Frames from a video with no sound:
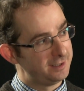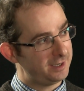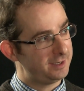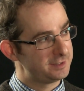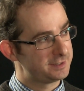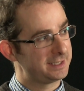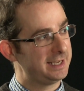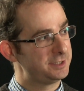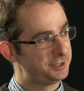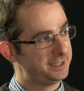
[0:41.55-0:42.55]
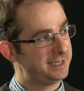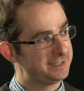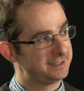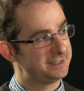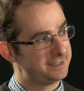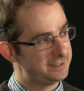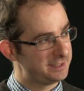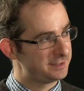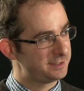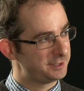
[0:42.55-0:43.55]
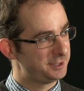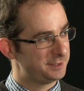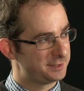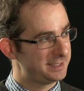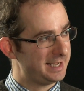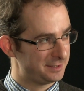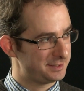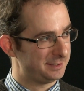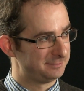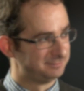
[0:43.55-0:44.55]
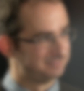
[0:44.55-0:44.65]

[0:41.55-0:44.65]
us against genetic diseases such as cancer.